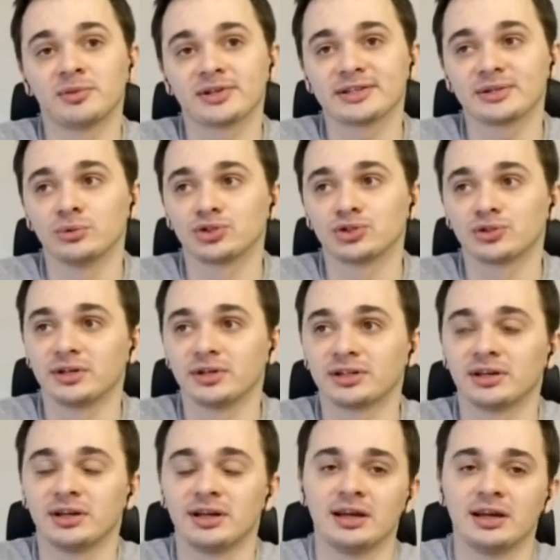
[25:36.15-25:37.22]
we can
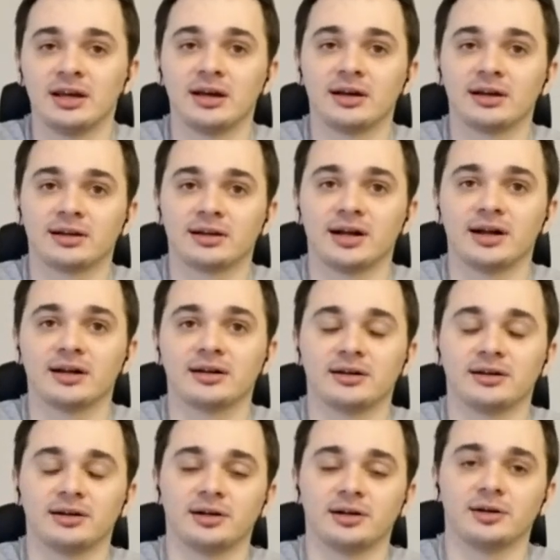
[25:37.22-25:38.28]
see which particular
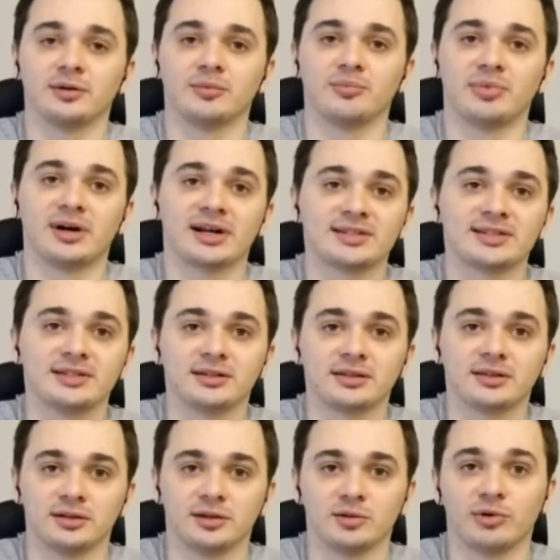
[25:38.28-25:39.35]
ports it is
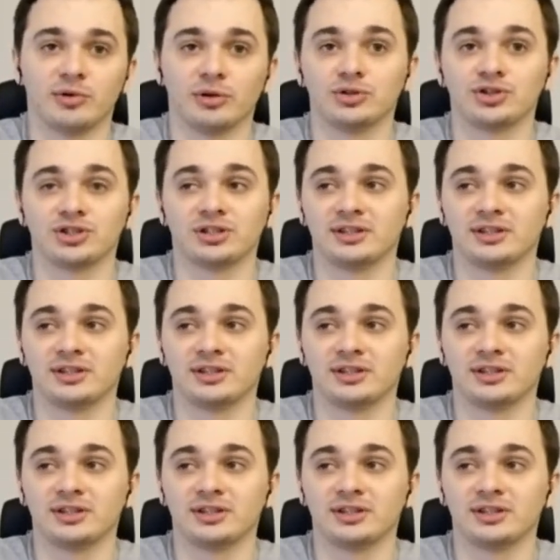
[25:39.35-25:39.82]
listening on,